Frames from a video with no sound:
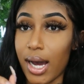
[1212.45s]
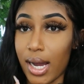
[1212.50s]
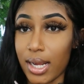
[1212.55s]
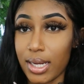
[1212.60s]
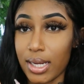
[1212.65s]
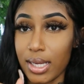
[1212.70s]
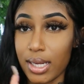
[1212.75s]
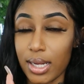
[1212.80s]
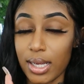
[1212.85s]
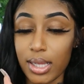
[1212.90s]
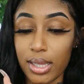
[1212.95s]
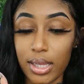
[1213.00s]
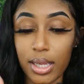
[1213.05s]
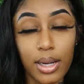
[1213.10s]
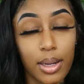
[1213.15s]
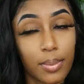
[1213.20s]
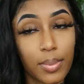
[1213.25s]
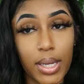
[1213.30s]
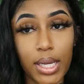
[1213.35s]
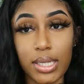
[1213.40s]
I need to get a
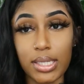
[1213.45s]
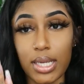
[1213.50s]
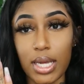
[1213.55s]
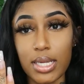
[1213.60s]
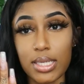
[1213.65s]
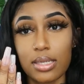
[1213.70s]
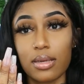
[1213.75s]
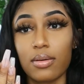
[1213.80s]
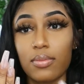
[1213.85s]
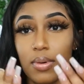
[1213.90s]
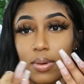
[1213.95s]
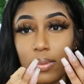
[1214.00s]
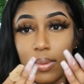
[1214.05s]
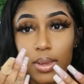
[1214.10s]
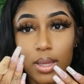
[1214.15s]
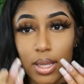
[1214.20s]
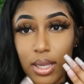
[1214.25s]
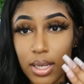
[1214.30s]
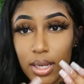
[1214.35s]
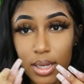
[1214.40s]
clear band-aid so it
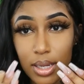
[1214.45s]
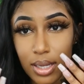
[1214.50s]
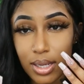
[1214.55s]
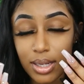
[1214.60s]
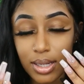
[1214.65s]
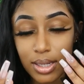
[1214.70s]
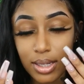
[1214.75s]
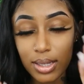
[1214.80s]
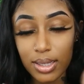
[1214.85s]
won't look